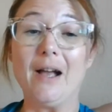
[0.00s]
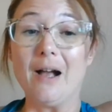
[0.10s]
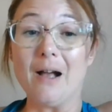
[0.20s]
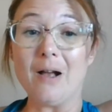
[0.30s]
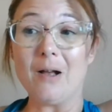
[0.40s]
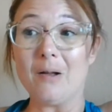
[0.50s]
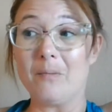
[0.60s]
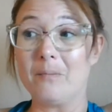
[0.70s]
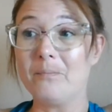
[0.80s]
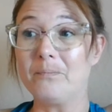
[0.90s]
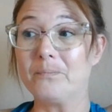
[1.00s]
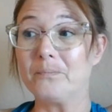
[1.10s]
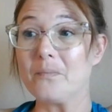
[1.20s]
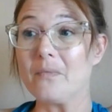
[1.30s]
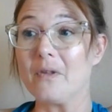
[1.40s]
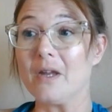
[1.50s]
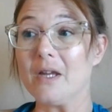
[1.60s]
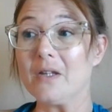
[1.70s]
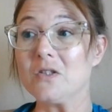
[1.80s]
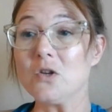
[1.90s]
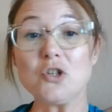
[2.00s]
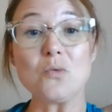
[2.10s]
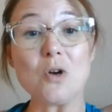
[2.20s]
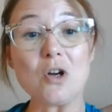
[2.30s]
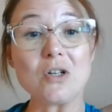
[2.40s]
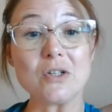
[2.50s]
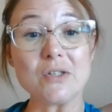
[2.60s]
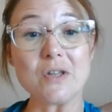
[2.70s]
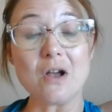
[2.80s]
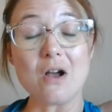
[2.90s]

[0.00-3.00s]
Um, Social workers